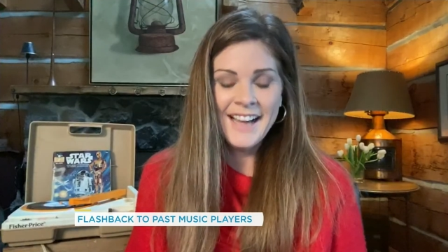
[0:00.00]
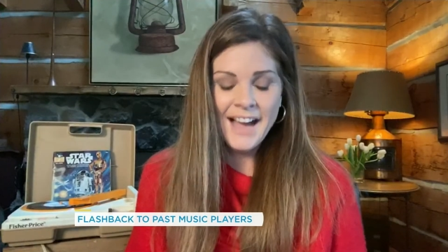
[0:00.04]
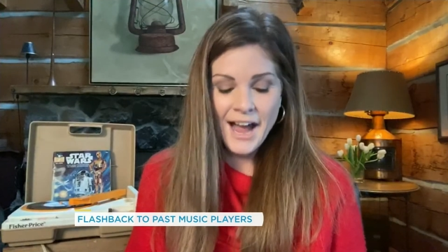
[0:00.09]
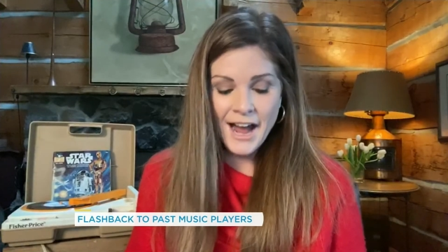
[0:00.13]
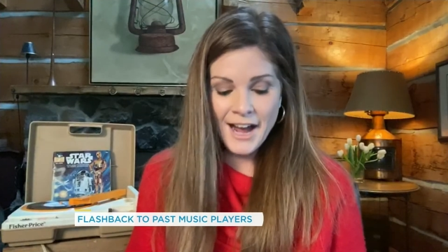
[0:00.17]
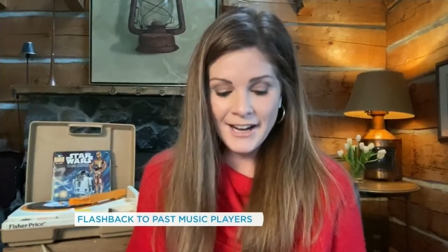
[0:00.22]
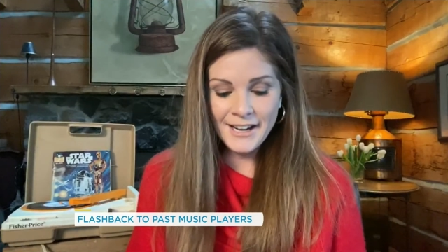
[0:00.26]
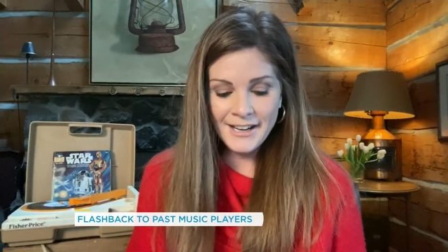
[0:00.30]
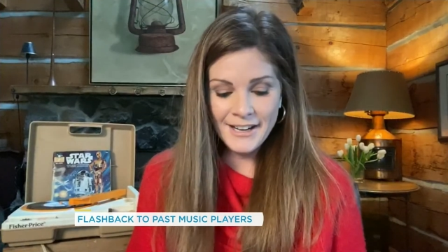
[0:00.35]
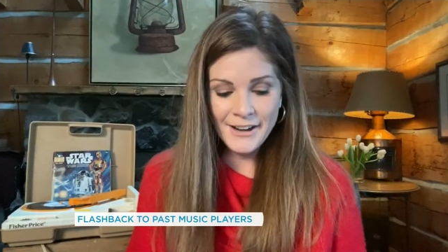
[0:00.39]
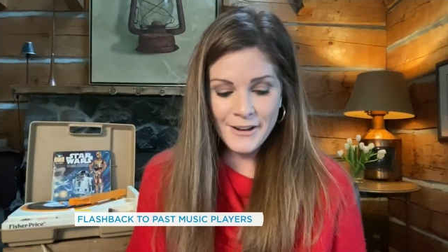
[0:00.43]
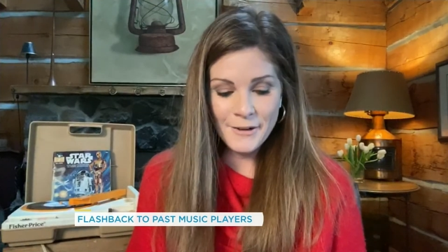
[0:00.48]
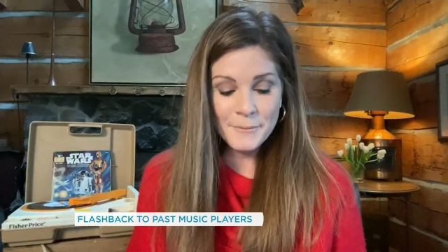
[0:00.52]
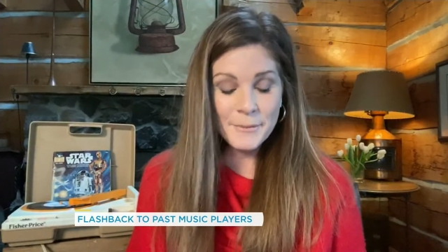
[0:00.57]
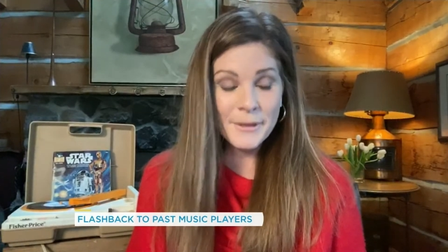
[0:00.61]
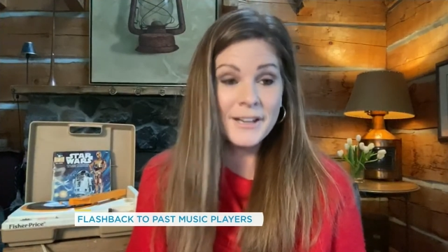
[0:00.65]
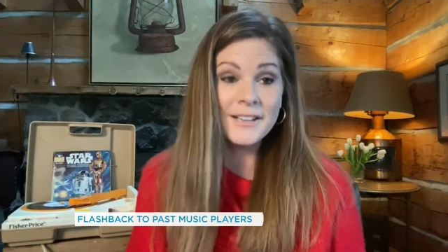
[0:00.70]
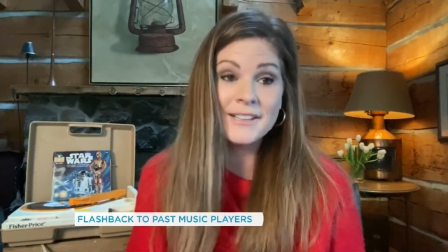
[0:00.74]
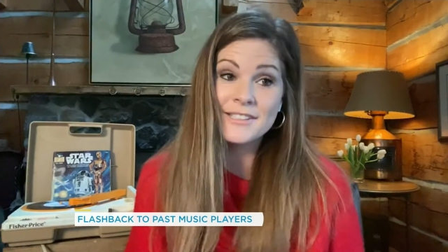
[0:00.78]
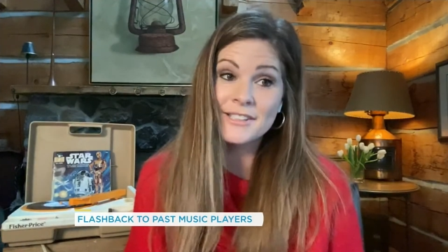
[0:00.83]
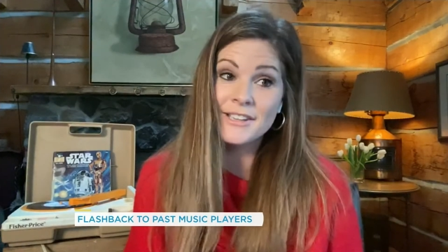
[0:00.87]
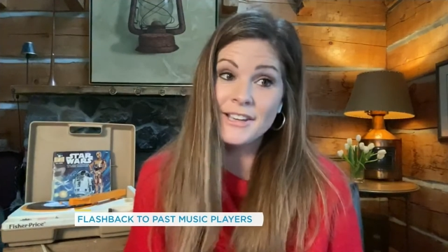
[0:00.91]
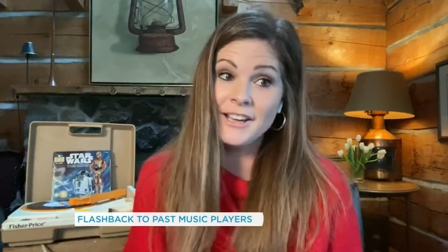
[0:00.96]
Oh, I wow. I know, but
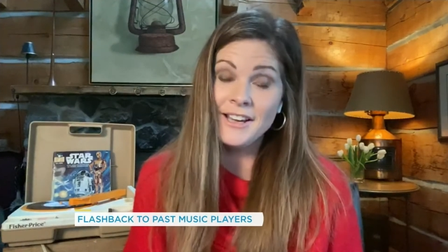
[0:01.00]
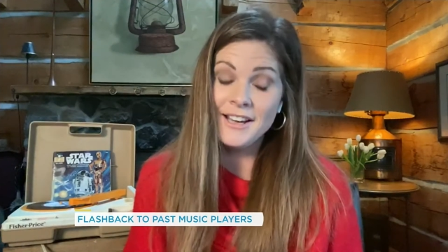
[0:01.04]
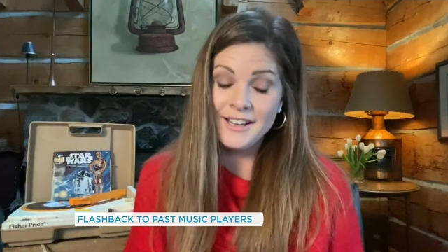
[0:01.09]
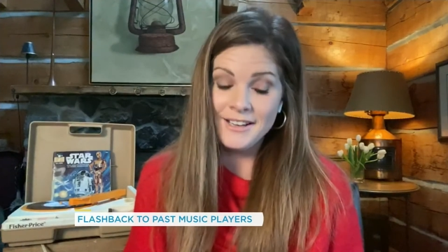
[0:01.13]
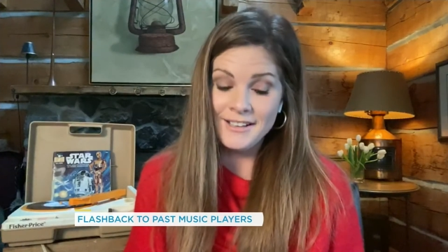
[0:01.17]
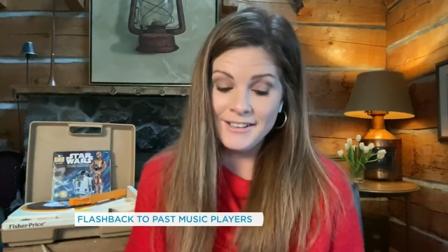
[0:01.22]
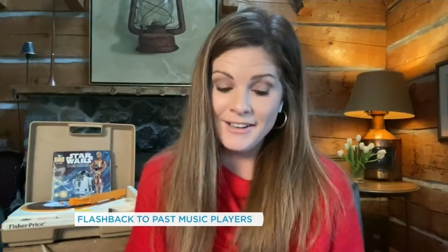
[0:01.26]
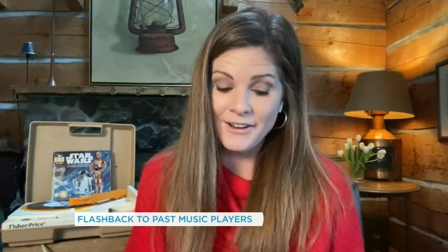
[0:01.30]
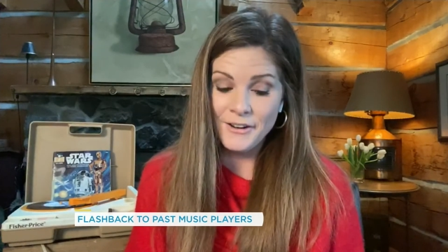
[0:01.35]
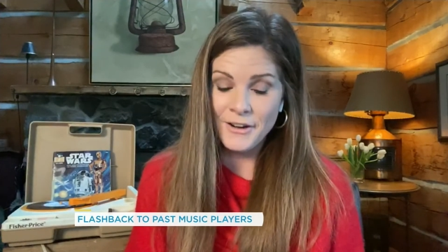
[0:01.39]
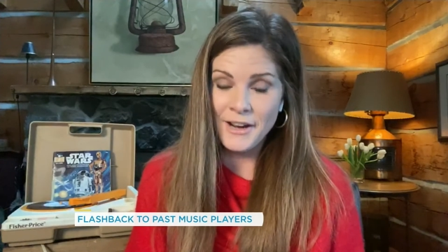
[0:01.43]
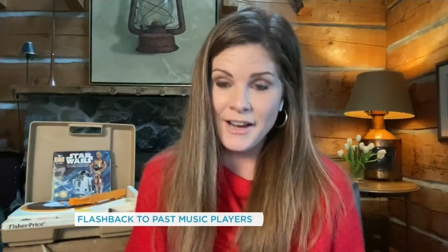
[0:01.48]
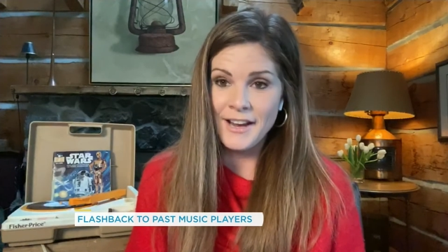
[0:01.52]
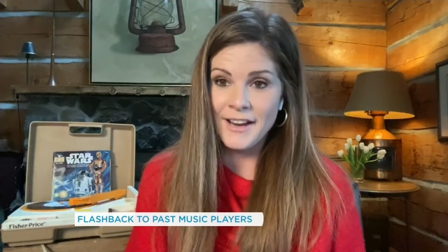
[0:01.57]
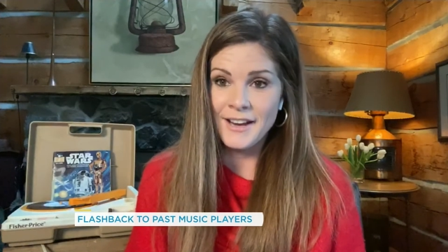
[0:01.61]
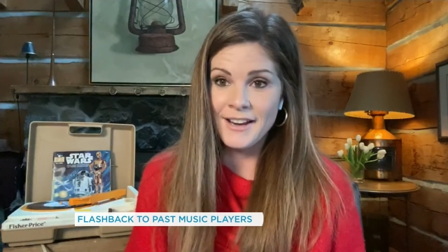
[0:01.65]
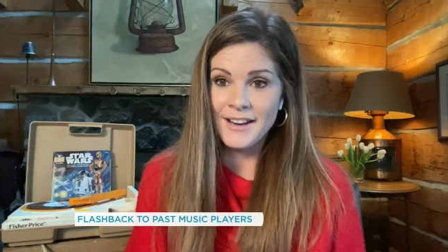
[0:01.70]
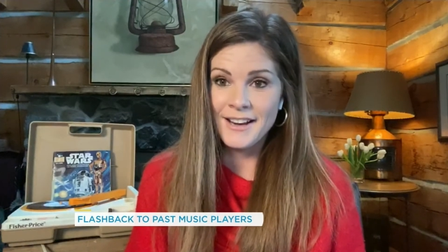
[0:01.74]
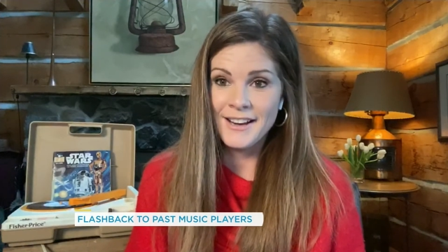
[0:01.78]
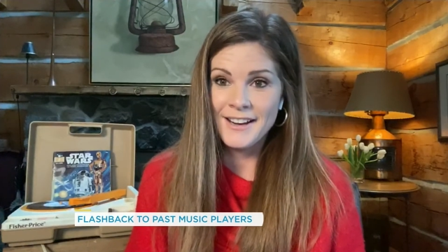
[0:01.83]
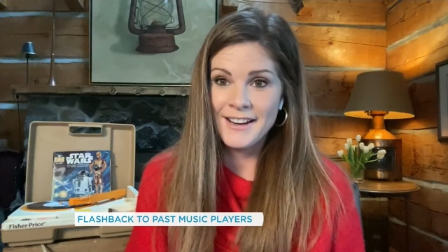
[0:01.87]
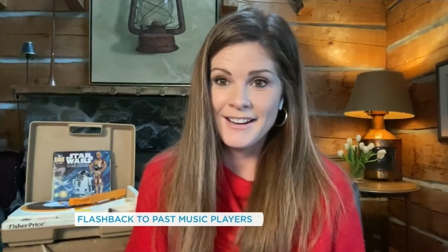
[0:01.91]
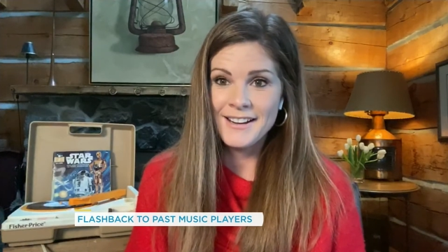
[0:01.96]
it's good.
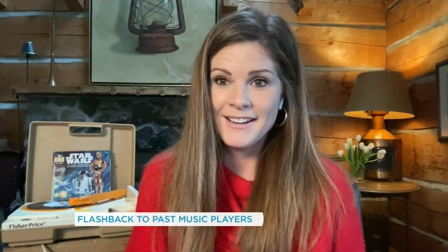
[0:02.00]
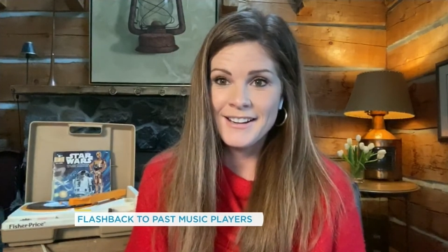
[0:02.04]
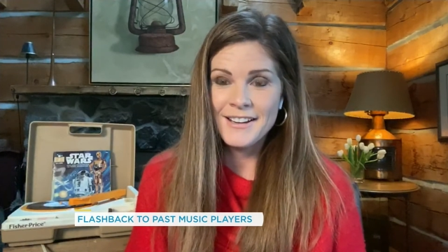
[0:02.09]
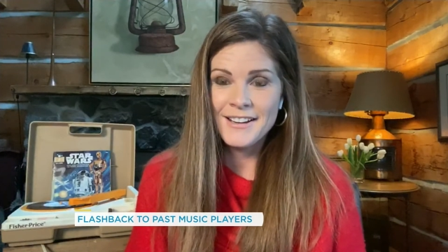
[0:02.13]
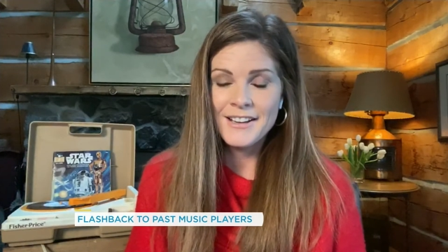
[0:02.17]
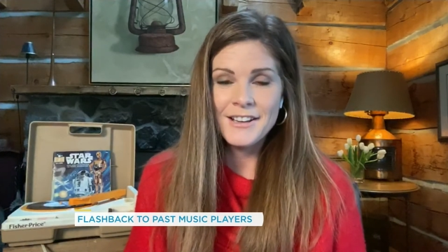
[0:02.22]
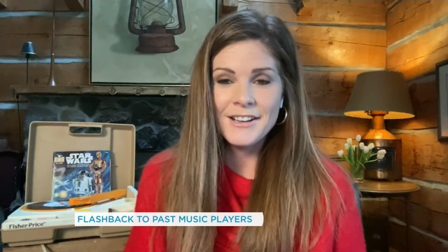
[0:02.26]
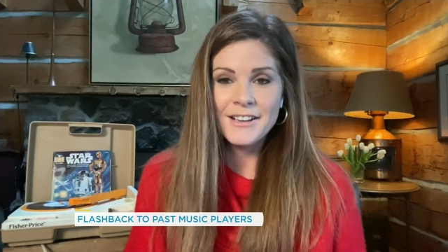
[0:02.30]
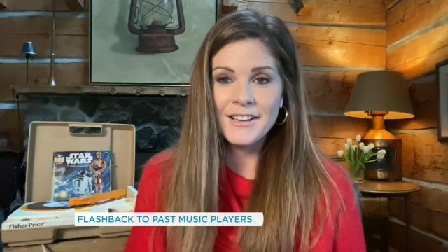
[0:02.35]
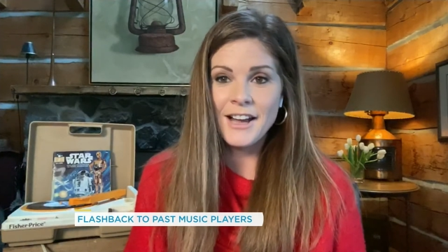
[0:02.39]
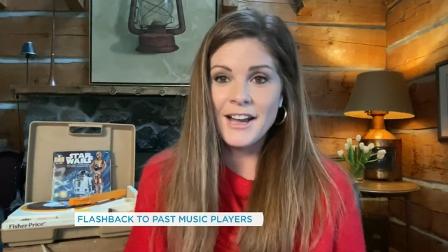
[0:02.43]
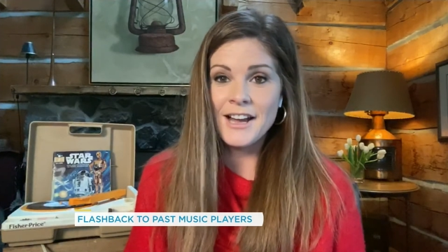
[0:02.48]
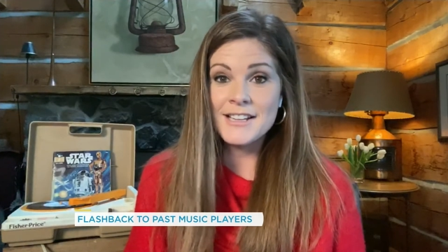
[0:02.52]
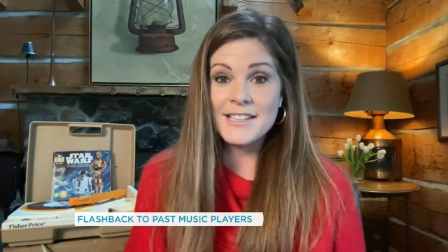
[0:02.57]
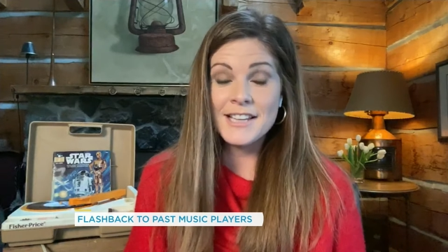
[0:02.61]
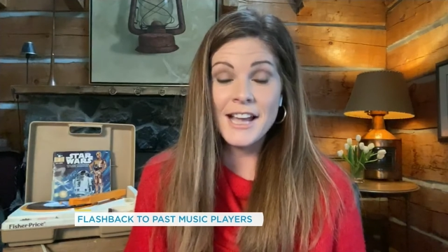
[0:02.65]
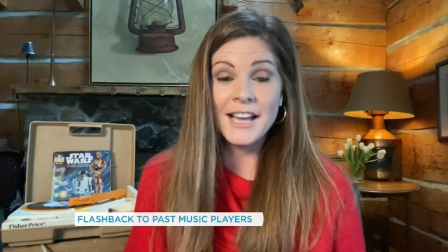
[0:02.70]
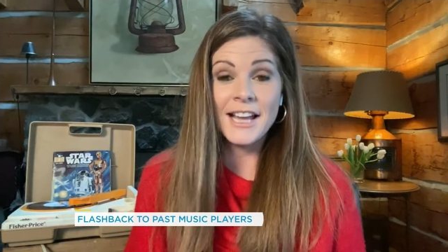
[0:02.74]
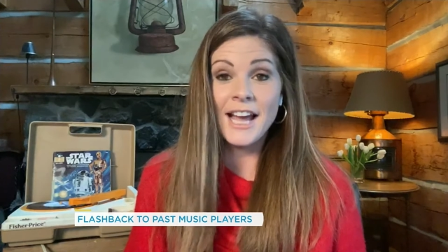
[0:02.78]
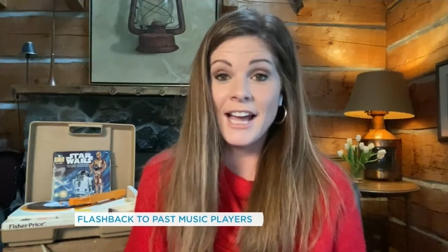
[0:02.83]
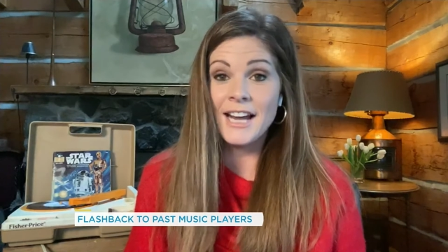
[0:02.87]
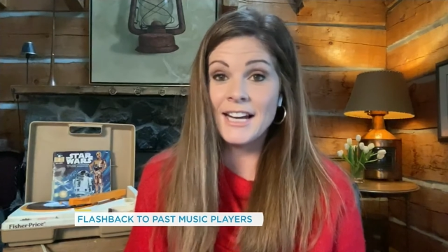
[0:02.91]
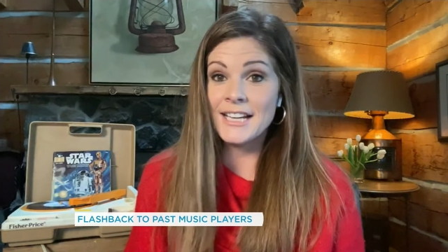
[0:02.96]
Okay, guys,
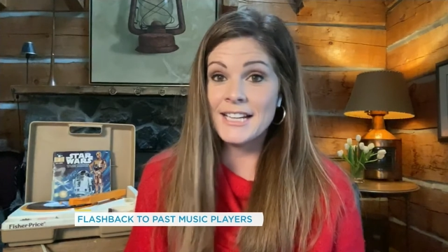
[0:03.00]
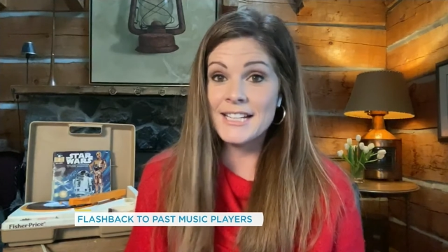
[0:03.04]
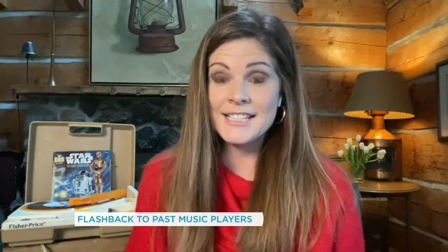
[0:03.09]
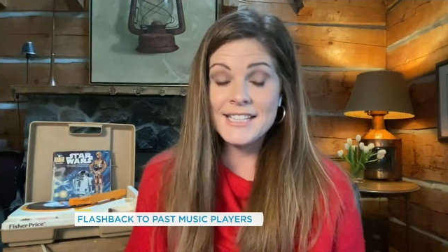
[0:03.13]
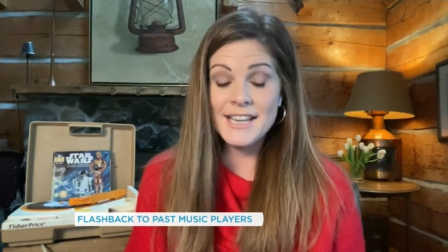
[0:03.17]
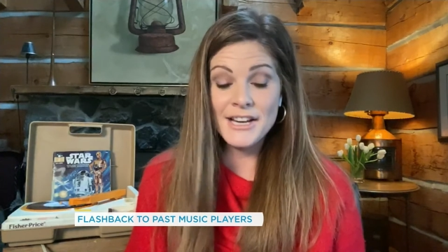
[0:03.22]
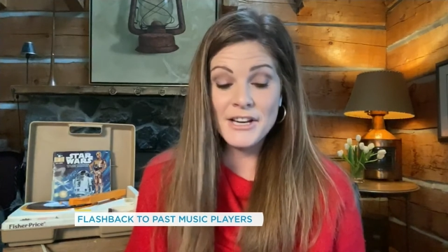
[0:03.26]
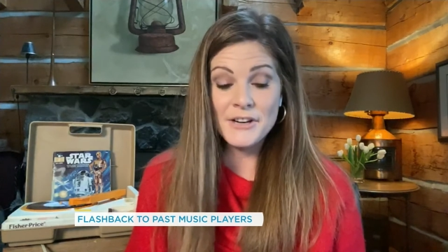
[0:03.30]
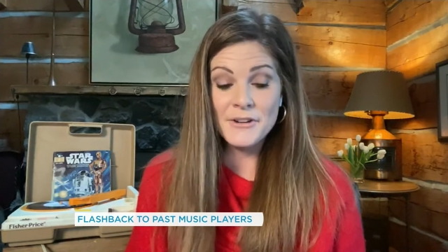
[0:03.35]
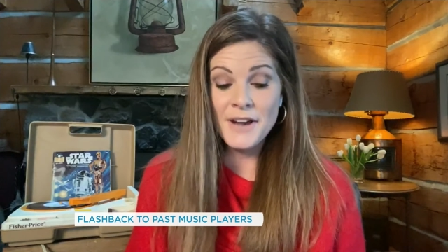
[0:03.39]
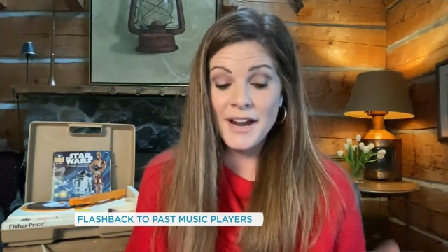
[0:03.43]
I got to continue.